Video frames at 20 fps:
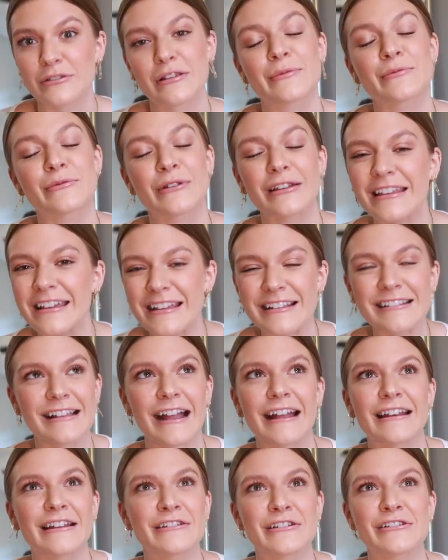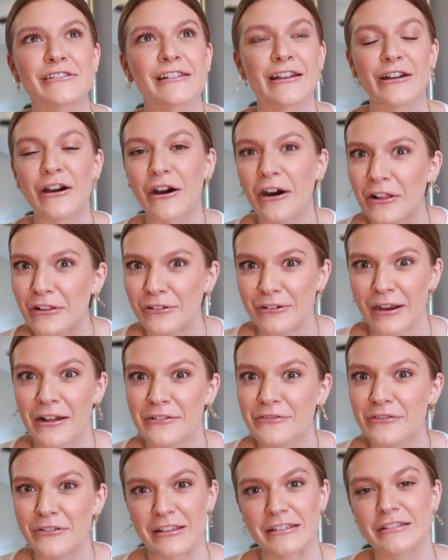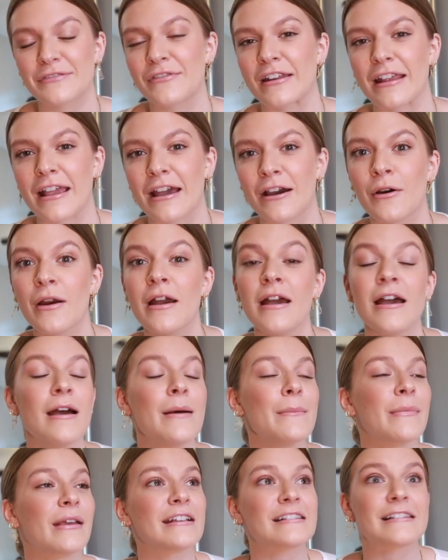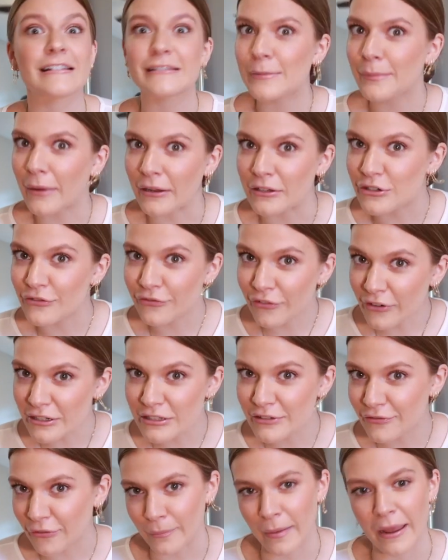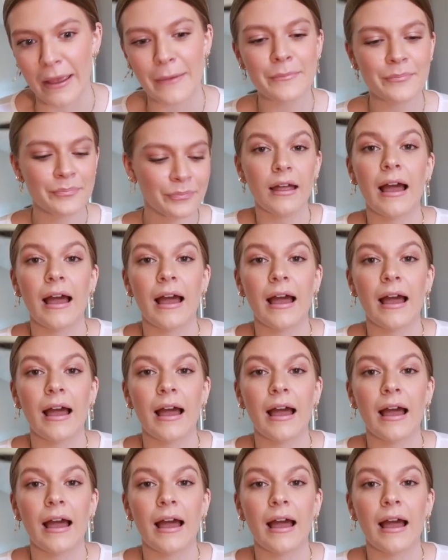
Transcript: So I'm really excited just like all around for this video because it's a bunch of firsts for me.